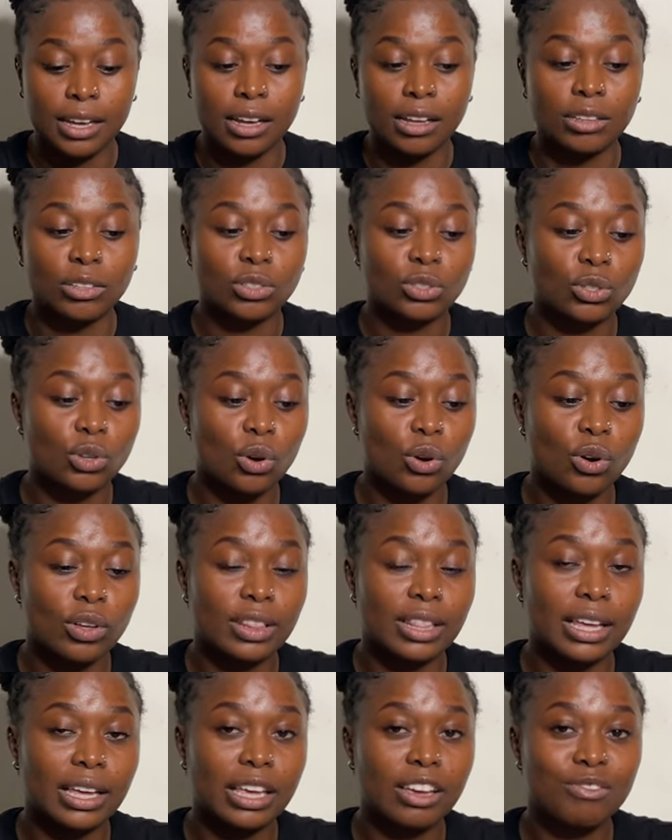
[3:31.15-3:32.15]
So
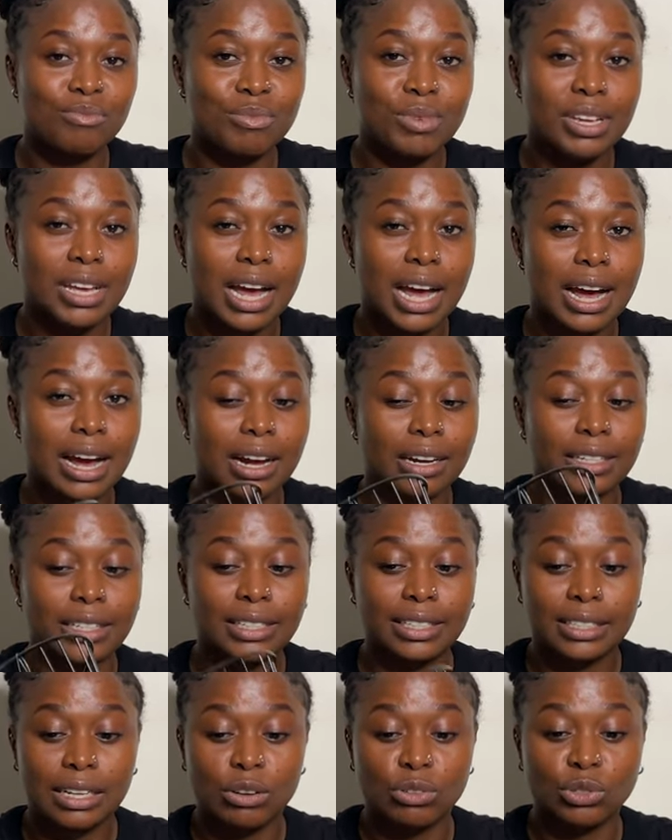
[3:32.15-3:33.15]
they gave me a
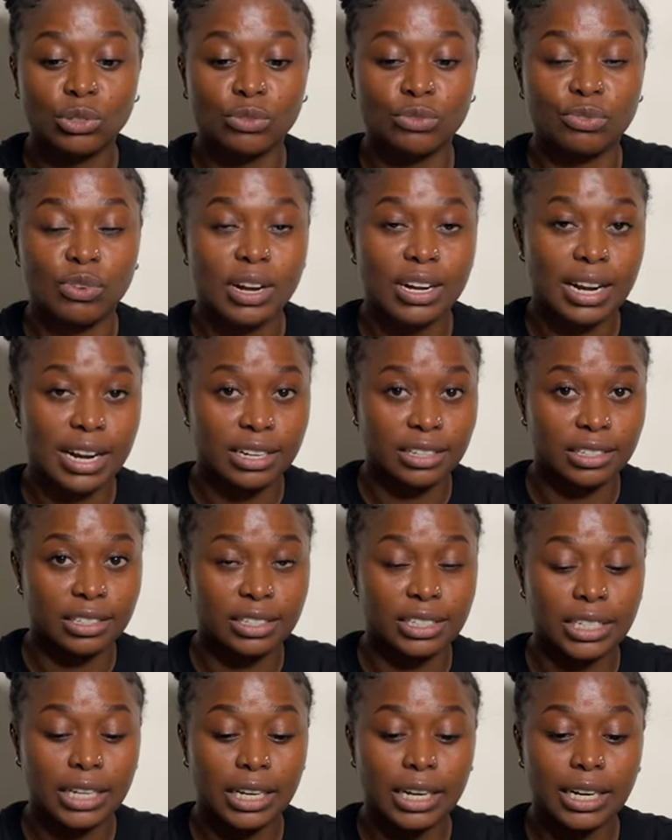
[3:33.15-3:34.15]
discount of 100
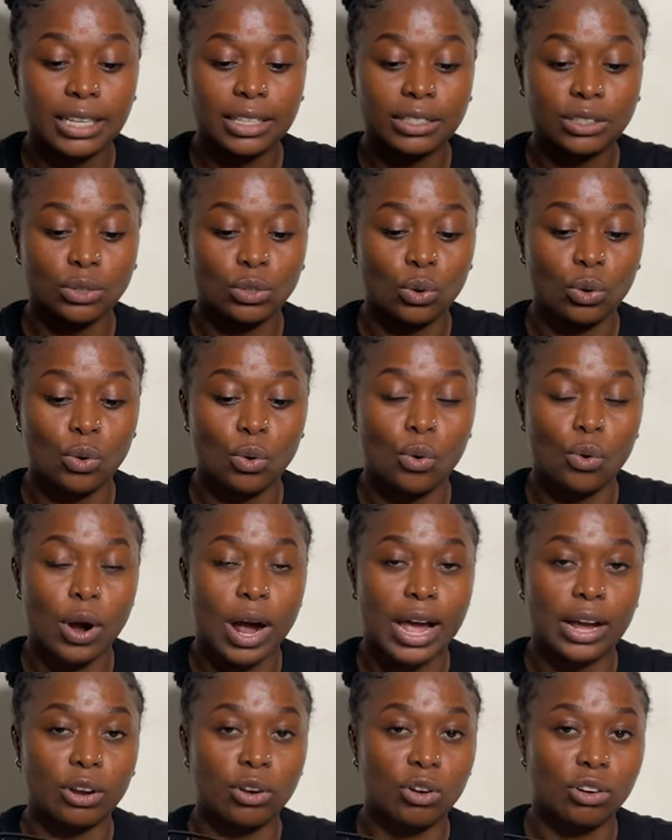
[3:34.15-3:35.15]
shillings. So
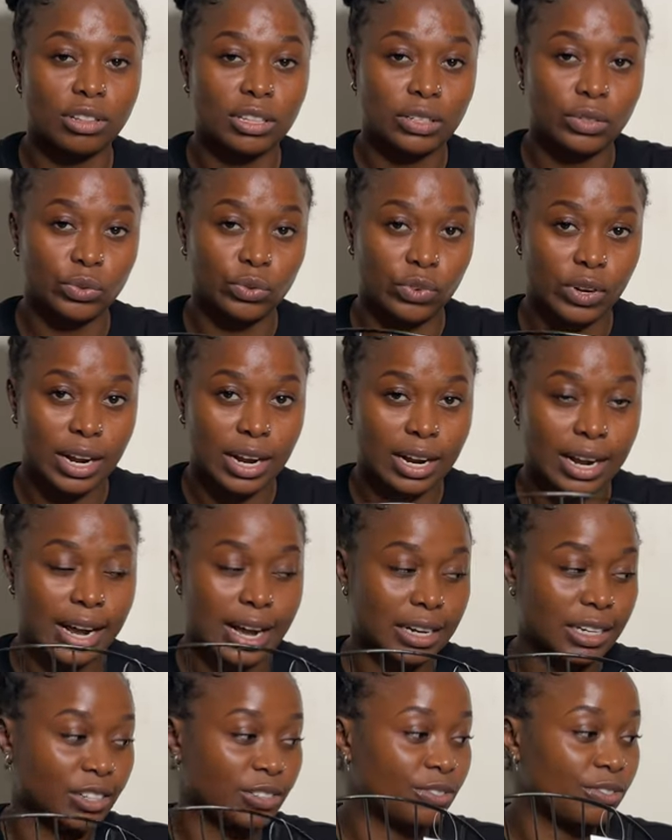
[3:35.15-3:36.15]
I got this rack
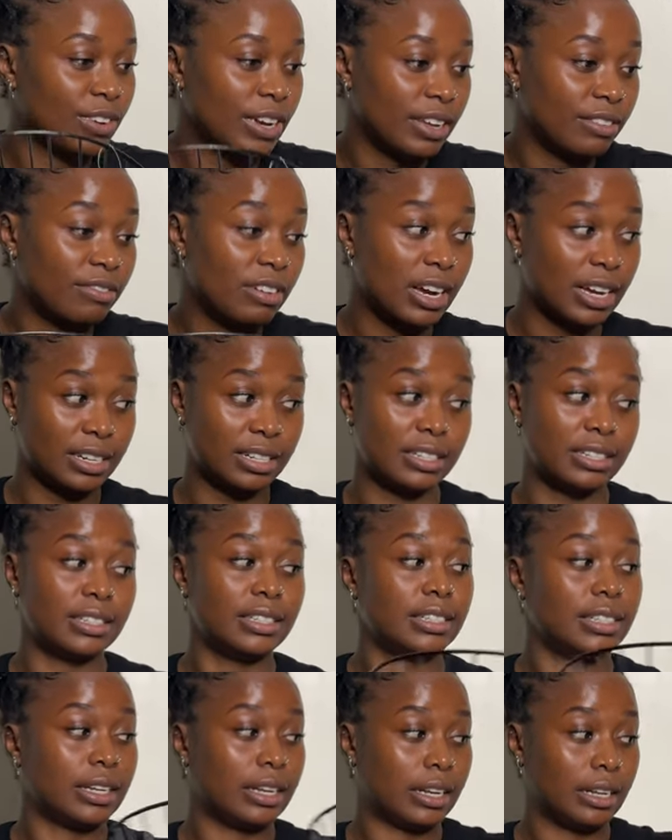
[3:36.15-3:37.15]
at 500
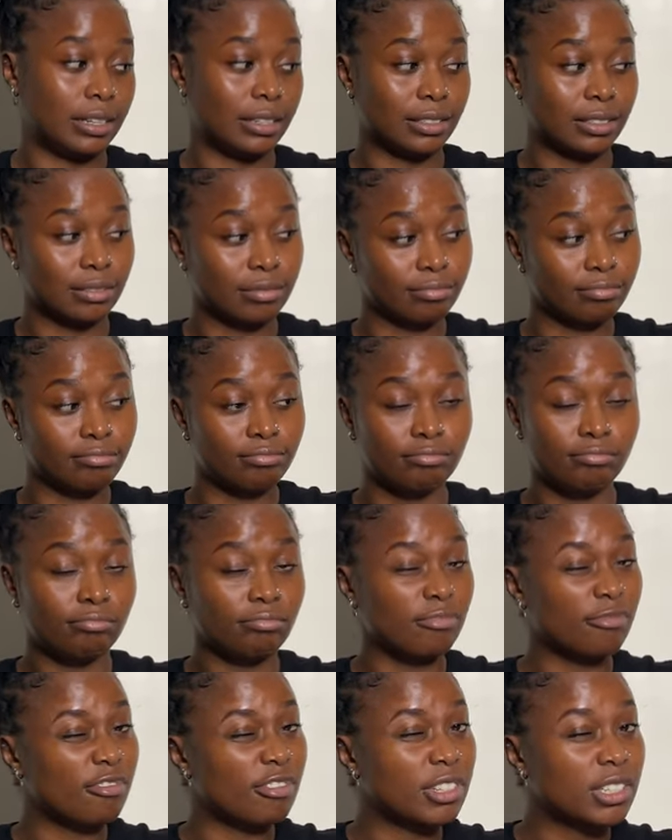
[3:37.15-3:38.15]
shillings,
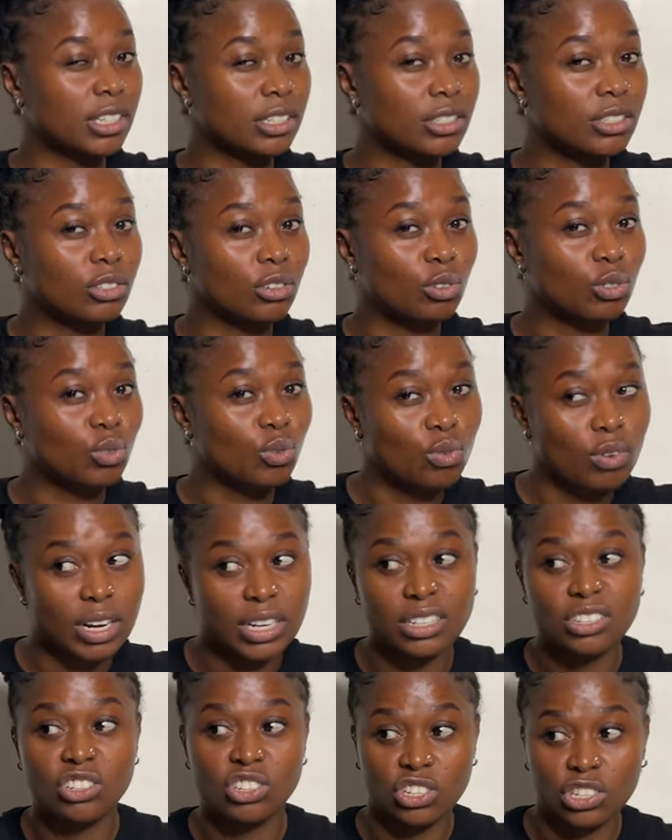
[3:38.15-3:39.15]
which is not
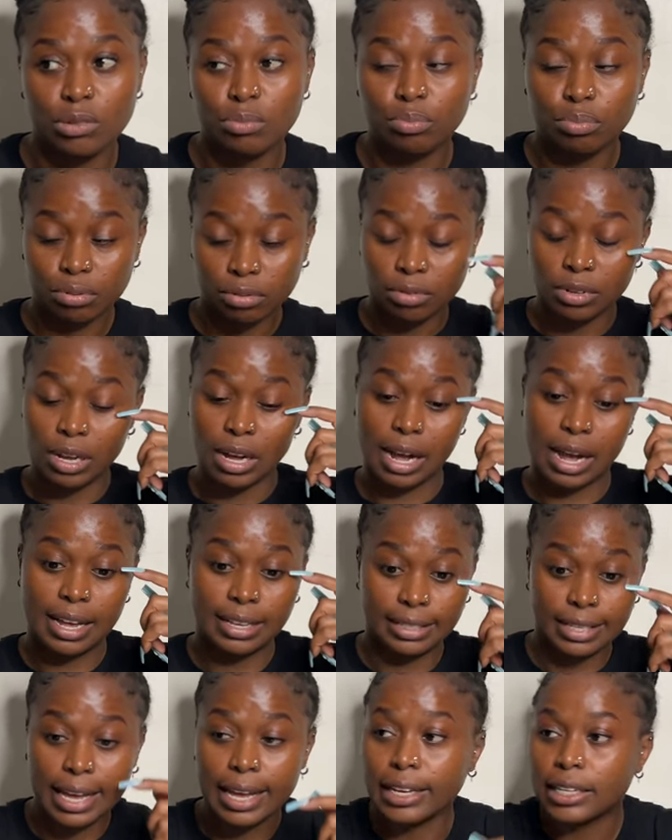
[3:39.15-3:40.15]
quite cheap.
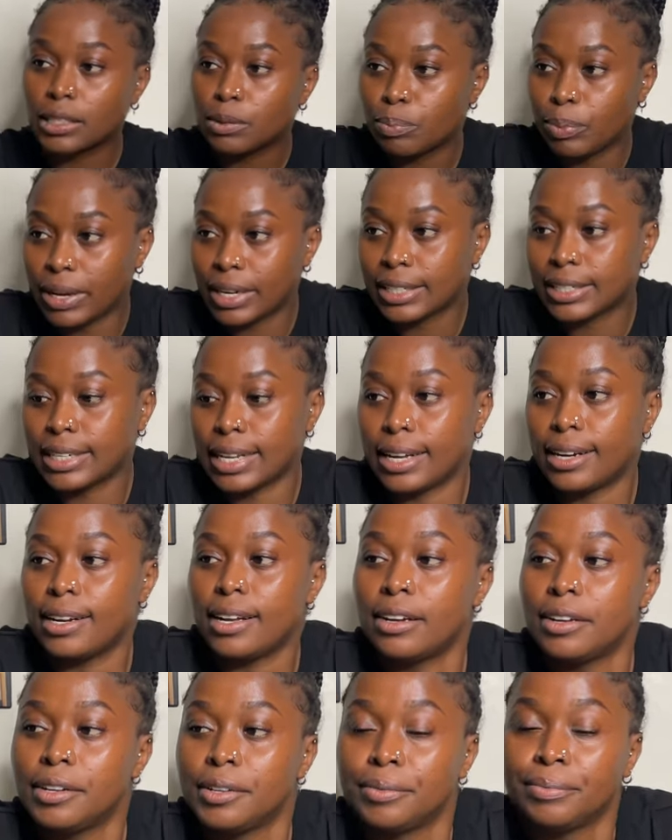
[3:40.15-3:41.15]
As I
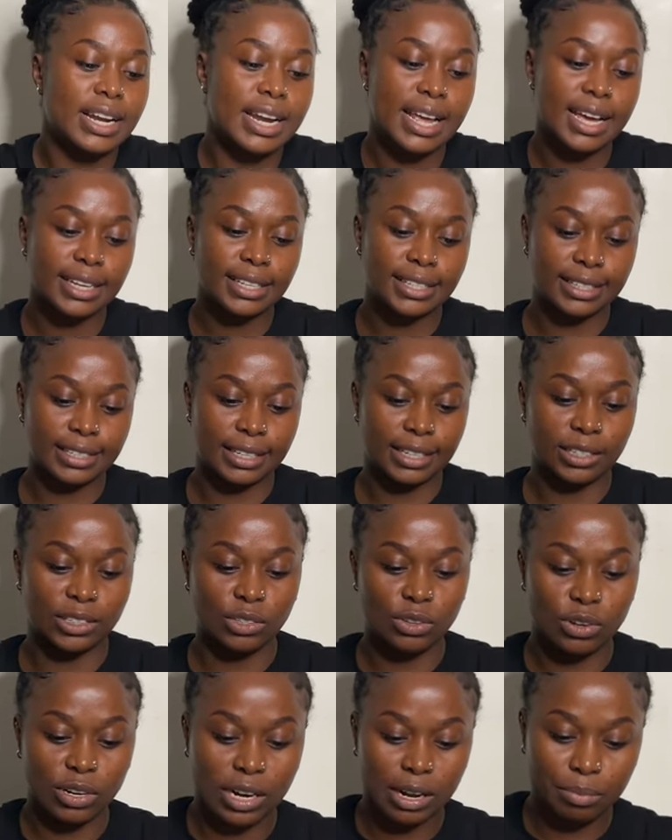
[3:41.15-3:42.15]
expected. Next is
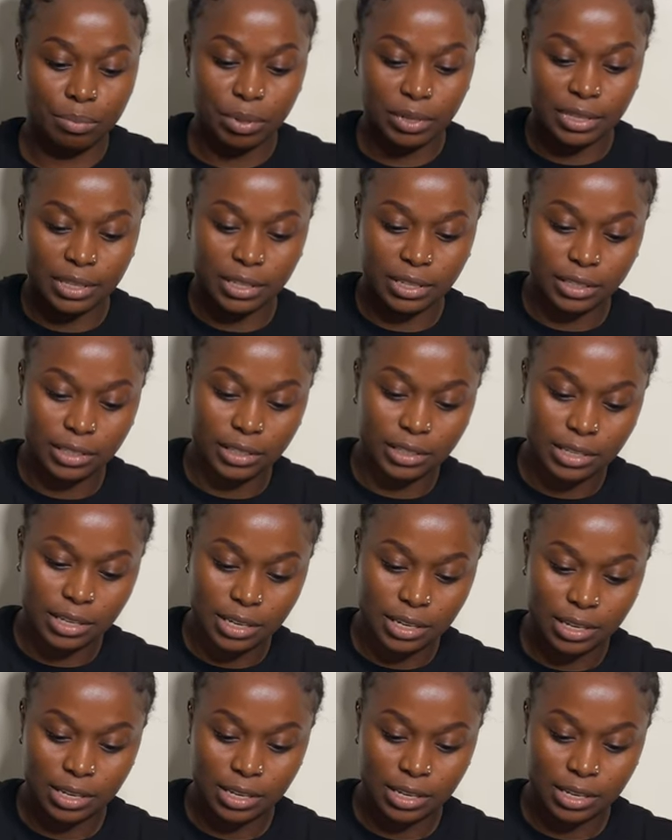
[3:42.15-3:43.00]
gonna be these